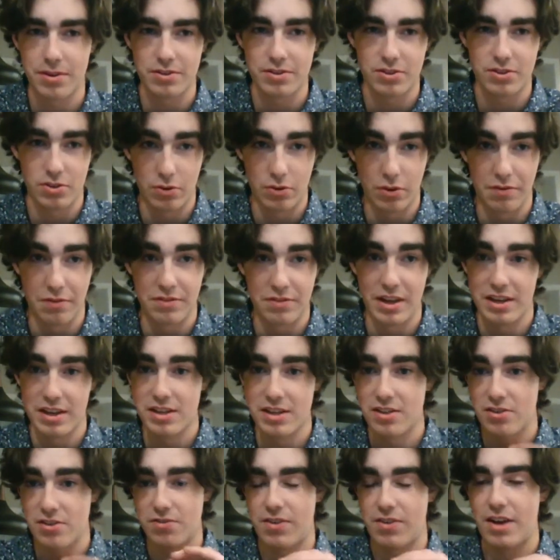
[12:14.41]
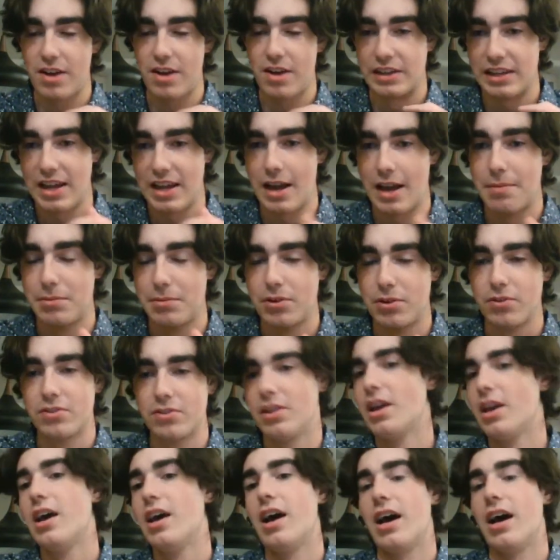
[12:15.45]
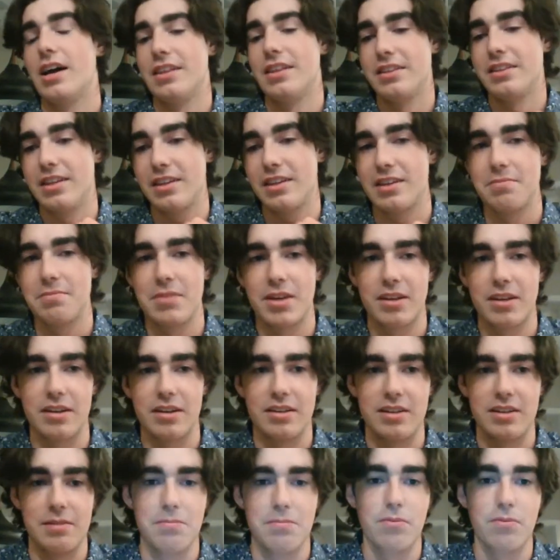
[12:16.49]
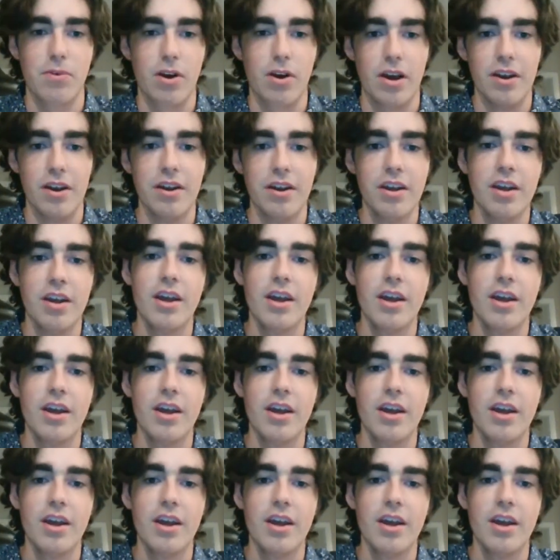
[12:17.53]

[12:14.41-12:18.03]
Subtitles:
So if they can survive the Capitals, I think they can make a deep run.